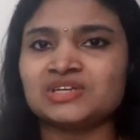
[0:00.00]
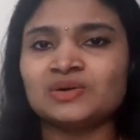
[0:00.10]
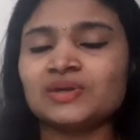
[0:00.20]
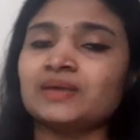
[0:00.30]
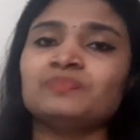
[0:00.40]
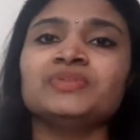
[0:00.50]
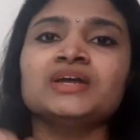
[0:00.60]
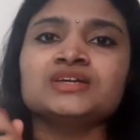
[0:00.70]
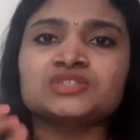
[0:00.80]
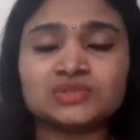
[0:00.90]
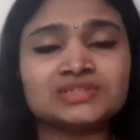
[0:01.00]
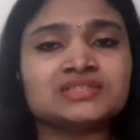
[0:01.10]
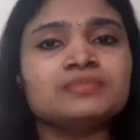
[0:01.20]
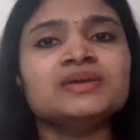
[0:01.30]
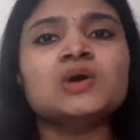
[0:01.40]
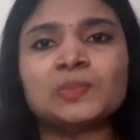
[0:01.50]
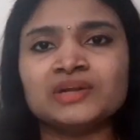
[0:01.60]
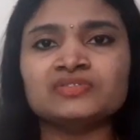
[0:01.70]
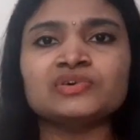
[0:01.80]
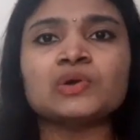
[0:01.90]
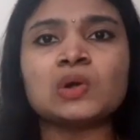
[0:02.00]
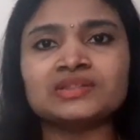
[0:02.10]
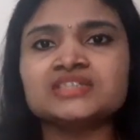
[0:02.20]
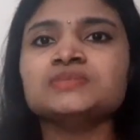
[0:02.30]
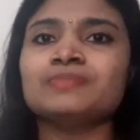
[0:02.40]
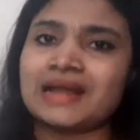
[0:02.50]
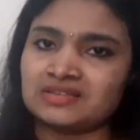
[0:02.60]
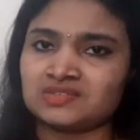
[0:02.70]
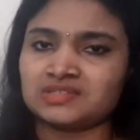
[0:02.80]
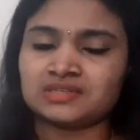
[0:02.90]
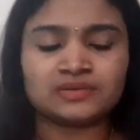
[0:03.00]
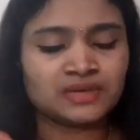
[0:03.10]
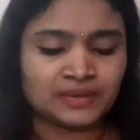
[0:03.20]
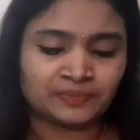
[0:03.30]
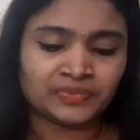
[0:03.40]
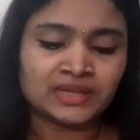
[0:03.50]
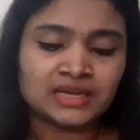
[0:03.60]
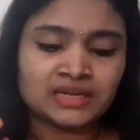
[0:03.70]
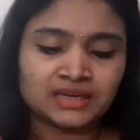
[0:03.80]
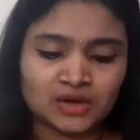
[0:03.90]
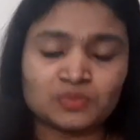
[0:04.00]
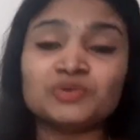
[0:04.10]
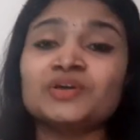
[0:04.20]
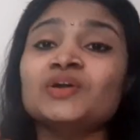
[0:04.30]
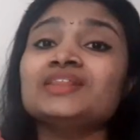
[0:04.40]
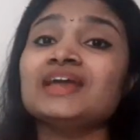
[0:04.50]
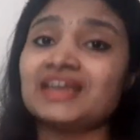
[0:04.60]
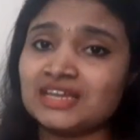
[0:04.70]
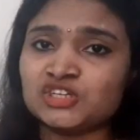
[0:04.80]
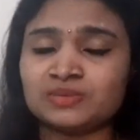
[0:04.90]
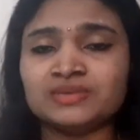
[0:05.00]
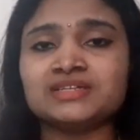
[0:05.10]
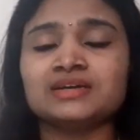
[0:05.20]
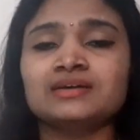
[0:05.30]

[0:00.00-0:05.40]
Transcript: Okay, so this is a big opening for all these branches. Okay, now moving on to the age limit.